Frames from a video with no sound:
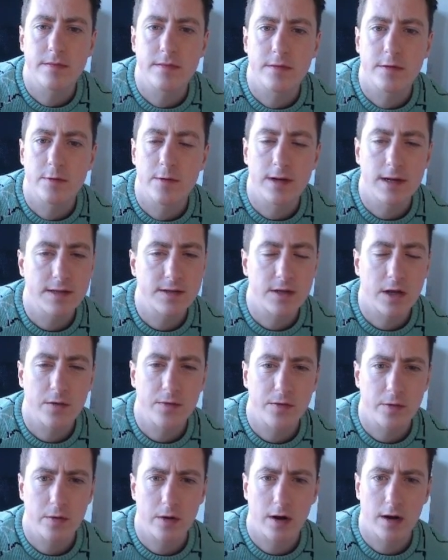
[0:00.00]
Well, let's go
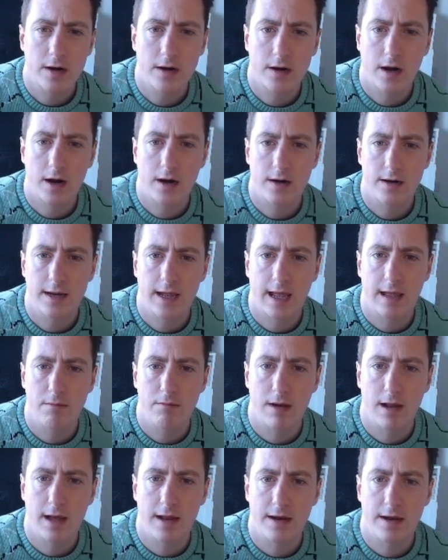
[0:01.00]
through our game
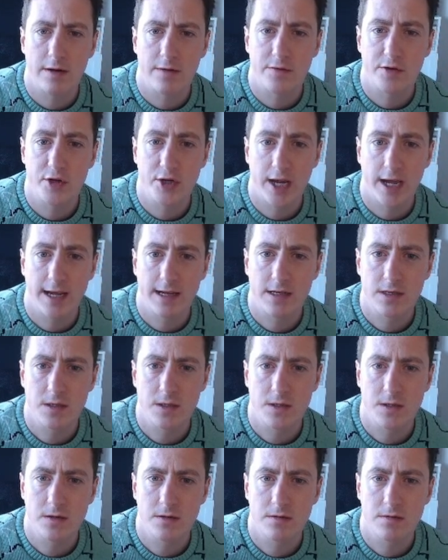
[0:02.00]
plan here of
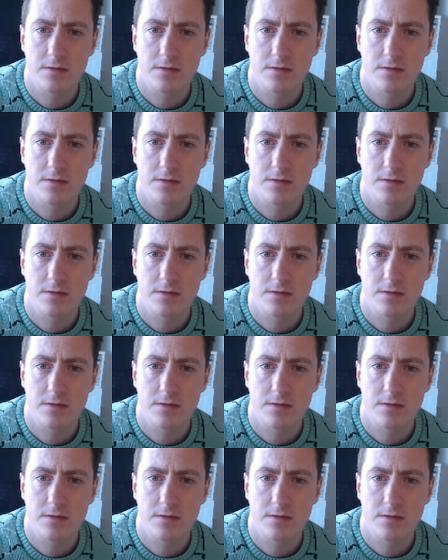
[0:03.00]
checks.